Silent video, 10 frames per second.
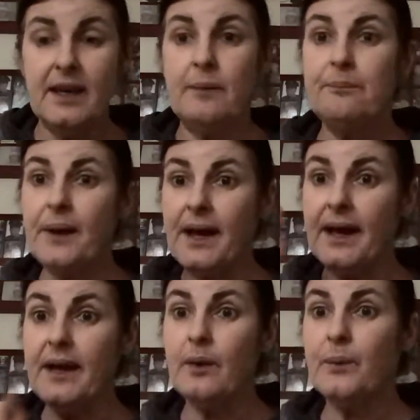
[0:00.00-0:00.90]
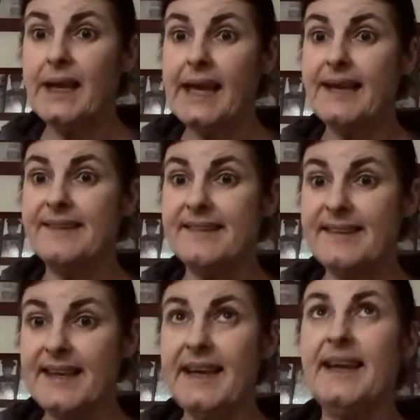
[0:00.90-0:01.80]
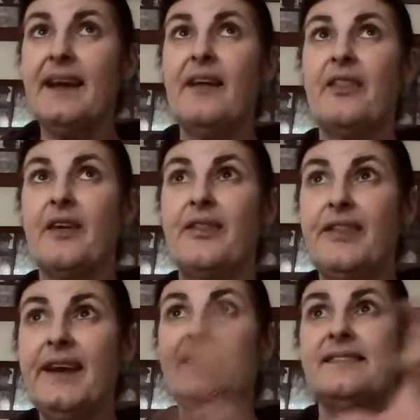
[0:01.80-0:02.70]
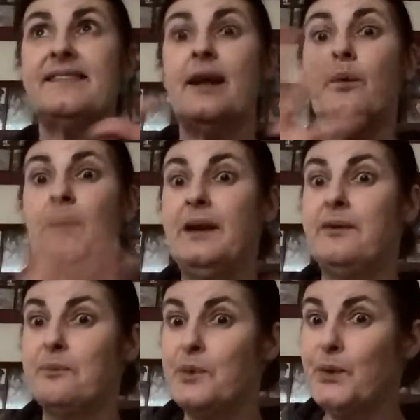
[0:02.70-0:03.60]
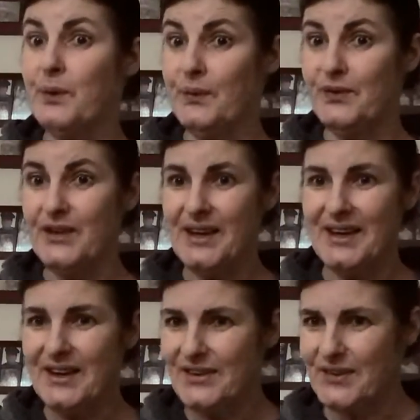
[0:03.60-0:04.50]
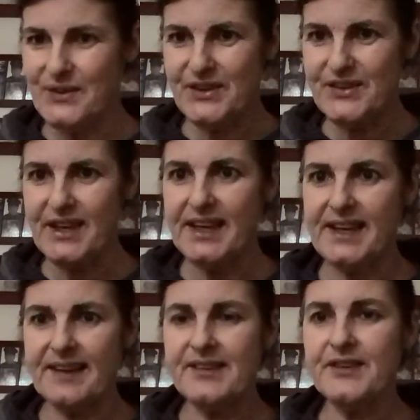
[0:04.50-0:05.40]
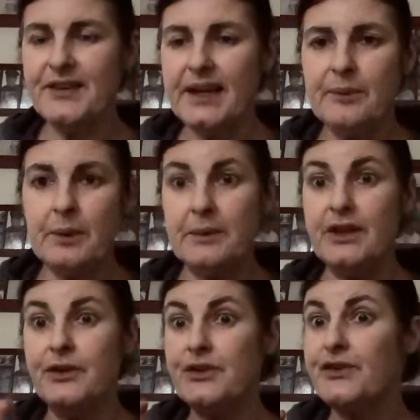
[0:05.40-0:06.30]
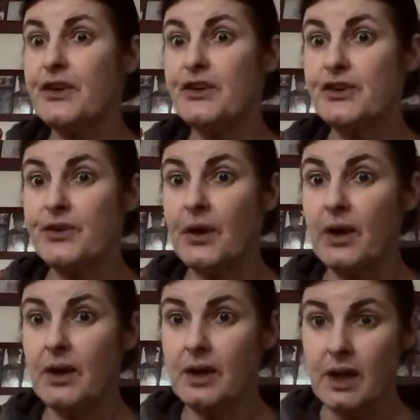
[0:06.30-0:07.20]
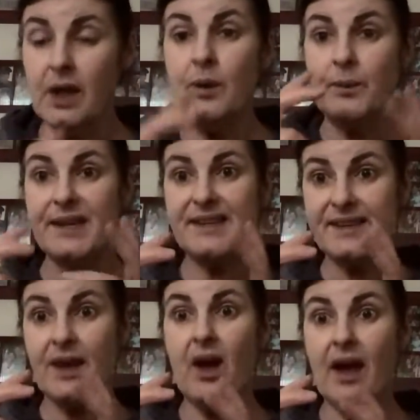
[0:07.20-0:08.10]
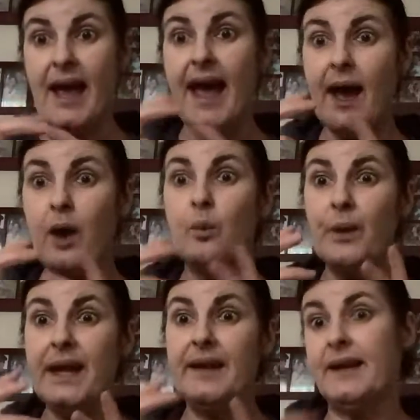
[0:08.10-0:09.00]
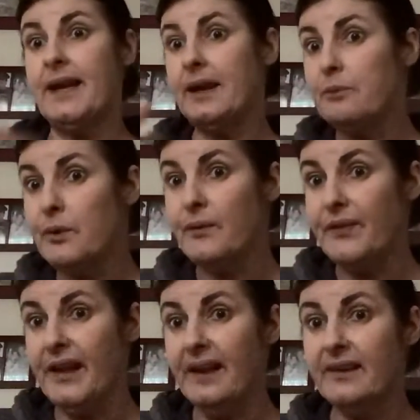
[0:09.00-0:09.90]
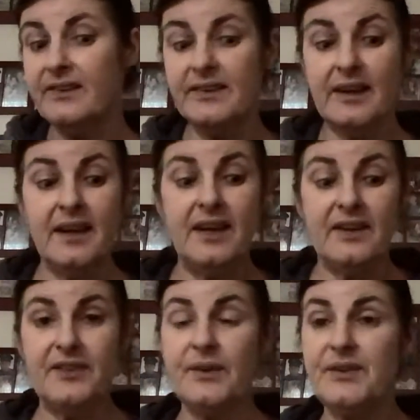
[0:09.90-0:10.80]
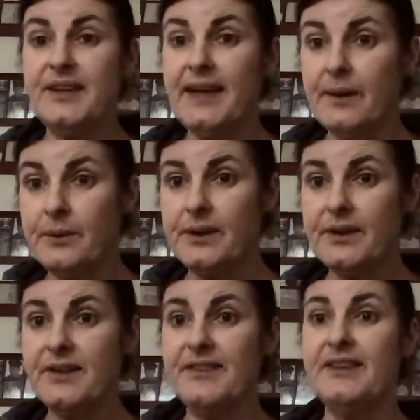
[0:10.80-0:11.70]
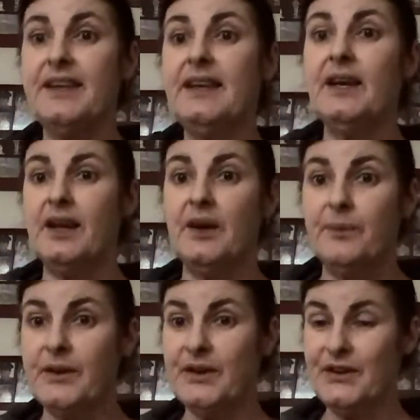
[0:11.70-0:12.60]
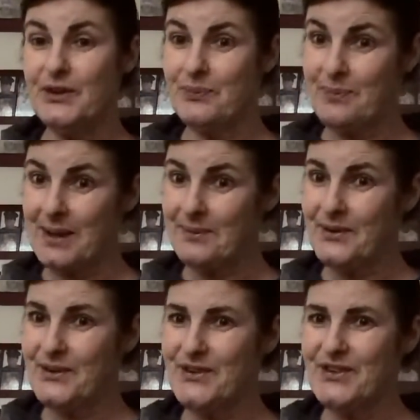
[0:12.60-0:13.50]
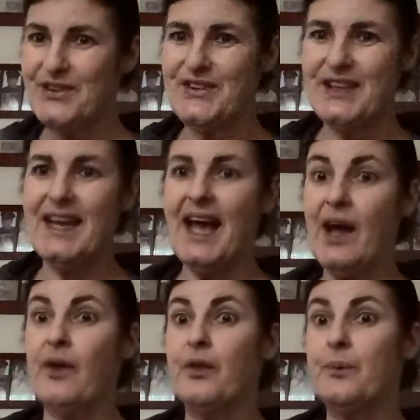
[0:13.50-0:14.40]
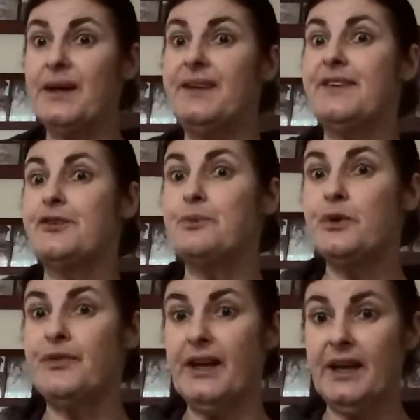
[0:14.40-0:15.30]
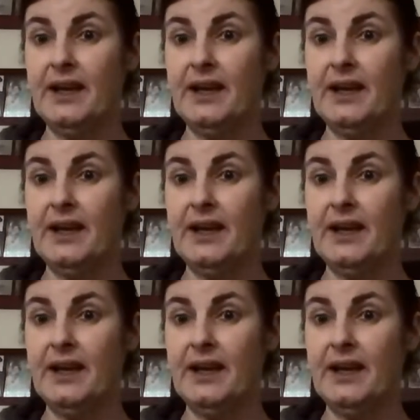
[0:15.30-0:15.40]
But we can see the things that wind moves. So just like yesterday when we used our straw, we saw how wind can move things. So today we're going to use bubbles to see how the wind is moving.